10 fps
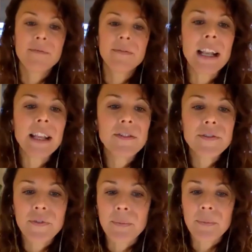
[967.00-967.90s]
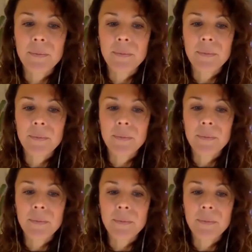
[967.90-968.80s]
values for me at the
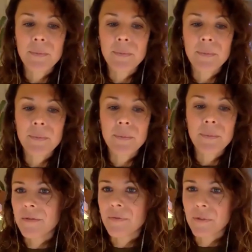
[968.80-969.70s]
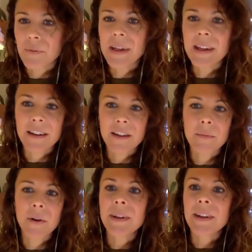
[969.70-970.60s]
moment, or one value for me at the
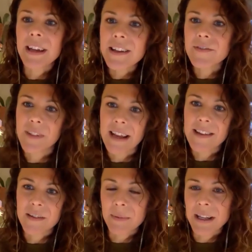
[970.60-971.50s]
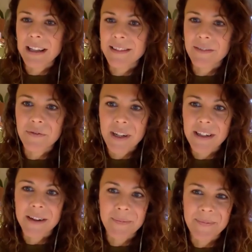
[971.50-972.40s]
moment is flexibility,
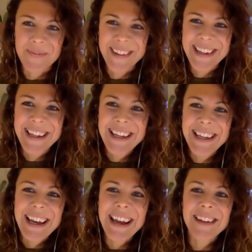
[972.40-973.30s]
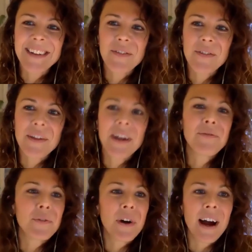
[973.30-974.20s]
freedom. And
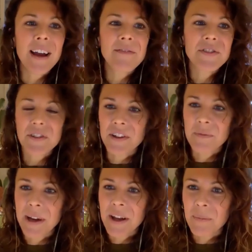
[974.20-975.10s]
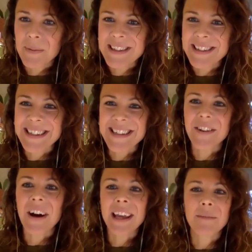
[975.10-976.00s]
therefore, I've started my own business so
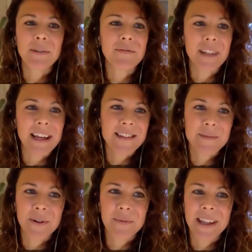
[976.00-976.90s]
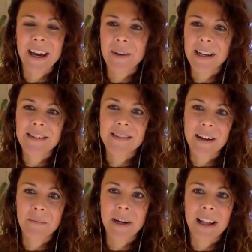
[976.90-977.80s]
I can be flexible with how I design
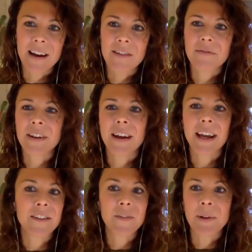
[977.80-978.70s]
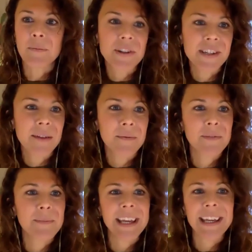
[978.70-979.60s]
my life, and I can spend more time with
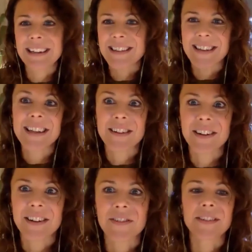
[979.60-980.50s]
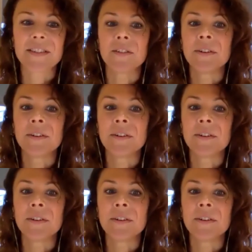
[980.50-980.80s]
my kids, etc. So